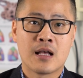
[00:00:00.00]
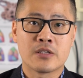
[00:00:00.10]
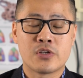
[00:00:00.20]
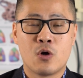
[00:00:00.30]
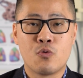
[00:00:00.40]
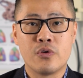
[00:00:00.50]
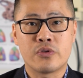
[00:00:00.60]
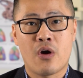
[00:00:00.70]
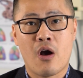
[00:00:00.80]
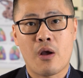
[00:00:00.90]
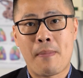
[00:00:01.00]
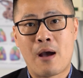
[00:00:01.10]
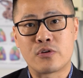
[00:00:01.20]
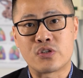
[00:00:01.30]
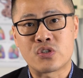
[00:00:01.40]
So you talk
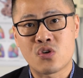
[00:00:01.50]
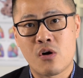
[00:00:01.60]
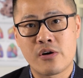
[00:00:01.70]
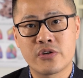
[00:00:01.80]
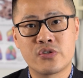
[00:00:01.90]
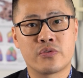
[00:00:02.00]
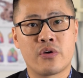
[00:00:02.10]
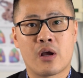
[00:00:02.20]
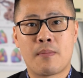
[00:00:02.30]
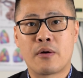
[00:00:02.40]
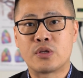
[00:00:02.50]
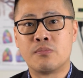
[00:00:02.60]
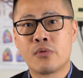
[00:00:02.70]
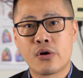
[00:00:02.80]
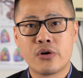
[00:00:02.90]
about the SARS, you talk about the
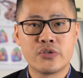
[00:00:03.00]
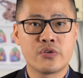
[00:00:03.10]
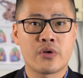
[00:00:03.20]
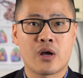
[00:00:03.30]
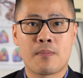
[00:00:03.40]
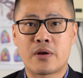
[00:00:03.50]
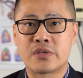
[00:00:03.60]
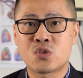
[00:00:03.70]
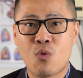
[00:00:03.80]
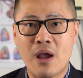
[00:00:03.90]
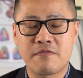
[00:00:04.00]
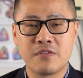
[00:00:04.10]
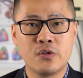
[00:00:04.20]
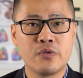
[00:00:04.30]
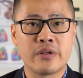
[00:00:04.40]
MERS, you talk about the swine
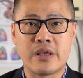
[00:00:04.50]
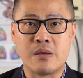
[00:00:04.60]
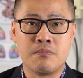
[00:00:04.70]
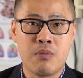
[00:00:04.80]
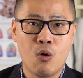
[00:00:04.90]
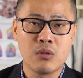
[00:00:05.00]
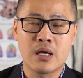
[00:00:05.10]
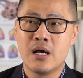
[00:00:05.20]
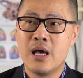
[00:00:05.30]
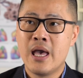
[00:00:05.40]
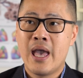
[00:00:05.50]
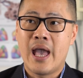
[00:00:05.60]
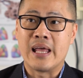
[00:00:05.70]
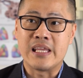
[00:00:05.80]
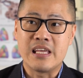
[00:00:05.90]
flu, the Ebola,
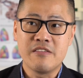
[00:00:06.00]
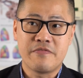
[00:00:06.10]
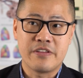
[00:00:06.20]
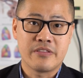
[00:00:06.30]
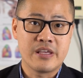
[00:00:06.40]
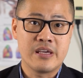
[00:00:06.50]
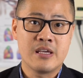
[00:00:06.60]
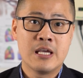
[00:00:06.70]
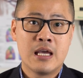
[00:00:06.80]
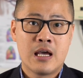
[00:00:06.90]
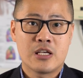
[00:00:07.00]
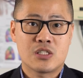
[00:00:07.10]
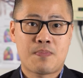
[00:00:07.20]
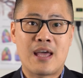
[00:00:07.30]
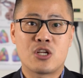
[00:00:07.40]
and even the
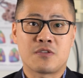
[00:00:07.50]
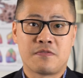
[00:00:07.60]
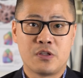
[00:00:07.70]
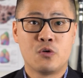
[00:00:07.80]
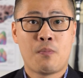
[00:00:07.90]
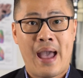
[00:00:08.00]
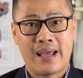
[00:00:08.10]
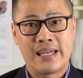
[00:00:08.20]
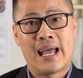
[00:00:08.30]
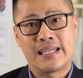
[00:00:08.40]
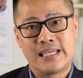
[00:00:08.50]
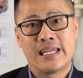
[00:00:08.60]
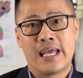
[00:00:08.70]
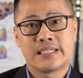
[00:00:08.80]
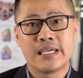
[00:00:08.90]
Spanish flu back in
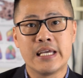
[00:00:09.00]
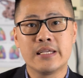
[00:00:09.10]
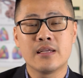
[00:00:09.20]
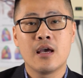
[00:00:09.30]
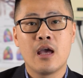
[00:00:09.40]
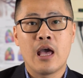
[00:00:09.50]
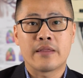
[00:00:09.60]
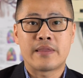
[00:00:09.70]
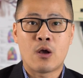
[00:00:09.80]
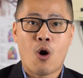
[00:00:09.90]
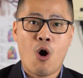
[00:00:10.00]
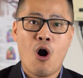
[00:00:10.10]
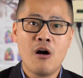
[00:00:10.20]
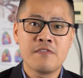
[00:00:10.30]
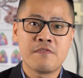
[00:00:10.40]
1918, they
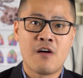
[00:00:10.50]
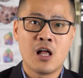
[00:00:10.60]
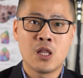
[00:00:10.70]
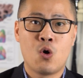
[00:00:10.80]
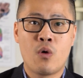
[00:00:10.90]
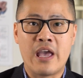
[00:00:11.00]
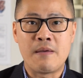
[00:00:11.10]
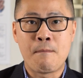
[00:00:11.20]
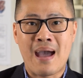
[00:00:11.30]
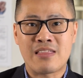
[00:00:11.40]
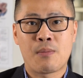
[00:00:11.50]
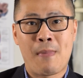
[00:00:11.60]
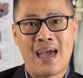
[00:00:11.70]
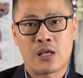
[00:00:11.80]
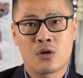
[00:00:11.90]
all follow a
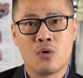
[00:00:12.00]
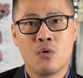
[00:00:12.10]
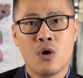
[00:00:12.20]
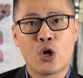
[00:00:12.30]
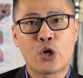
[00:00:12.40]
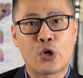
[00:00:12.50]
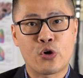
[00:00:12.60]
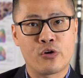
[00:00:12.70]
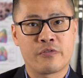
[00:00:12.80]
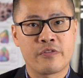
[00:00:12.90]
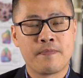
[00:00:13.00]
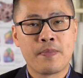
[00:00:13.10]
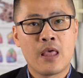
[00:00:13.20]
mathematical curve.